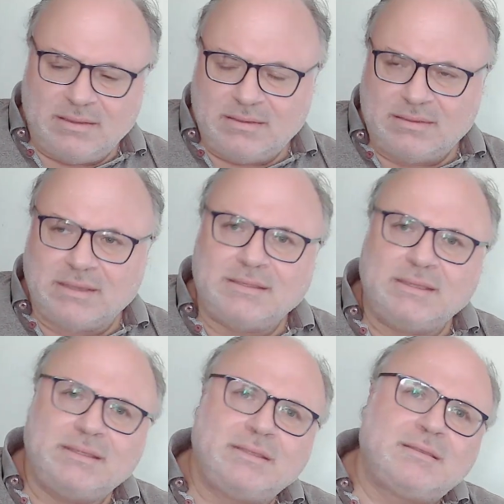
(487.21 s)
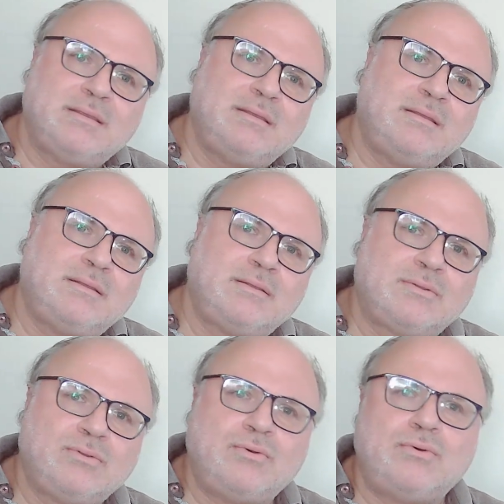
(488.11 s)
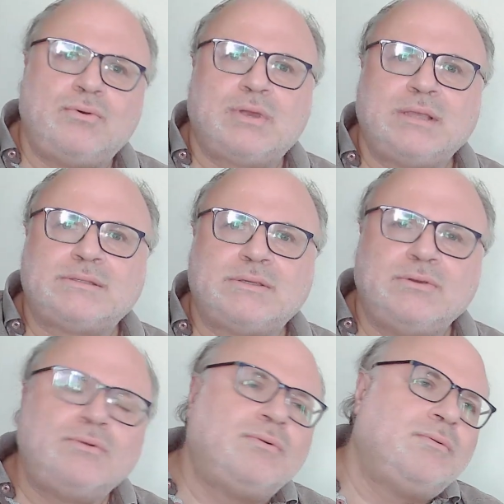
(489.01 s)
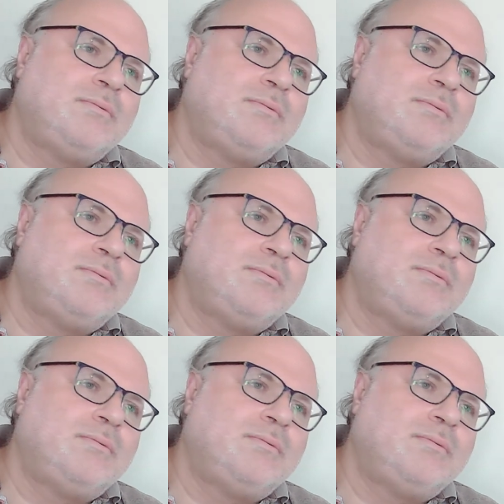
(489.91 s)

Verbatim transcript: succeeded to rescue